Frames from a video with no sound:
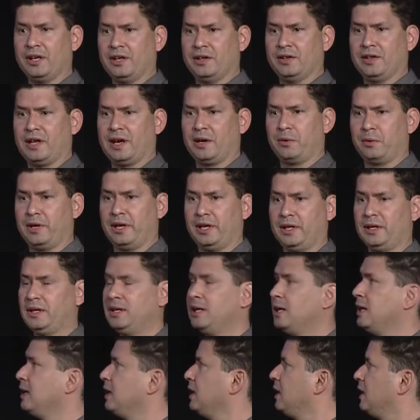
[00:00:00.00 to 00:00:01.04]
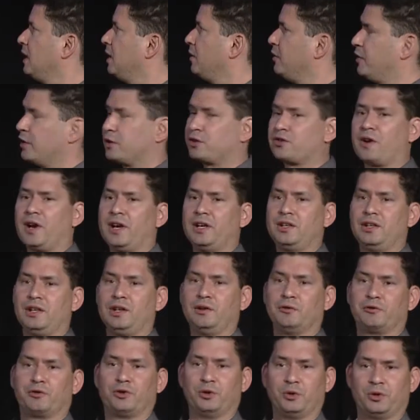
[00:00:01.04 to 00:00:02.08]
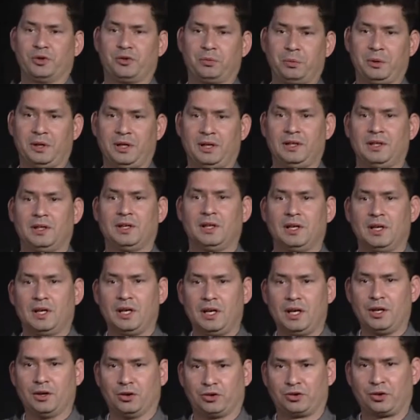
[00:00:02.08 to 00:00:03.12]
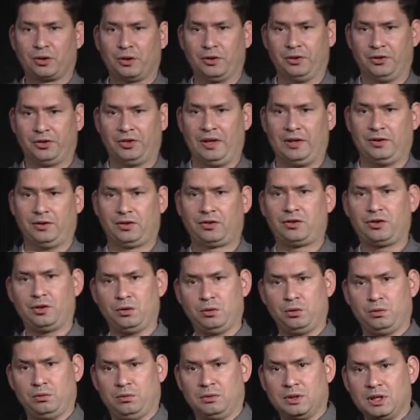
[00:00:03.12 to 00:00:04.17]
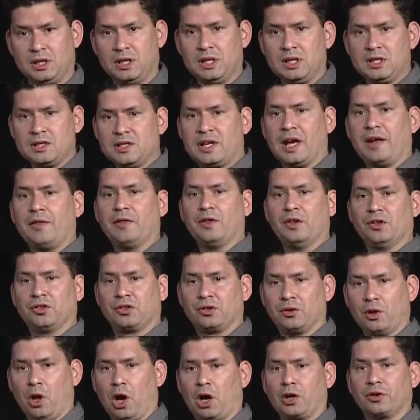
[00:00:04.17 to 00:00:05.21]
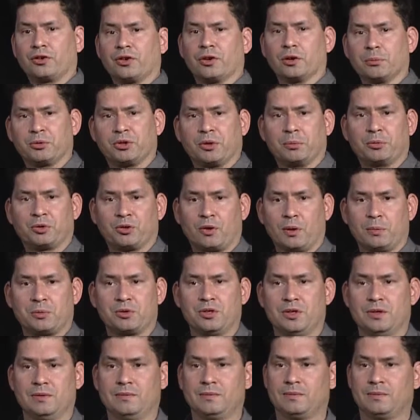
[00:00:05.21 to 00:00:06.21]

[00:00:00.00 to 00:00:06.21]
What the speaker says: in that way. They're trying to influence me, in a certain sense, to get this long-term subscription.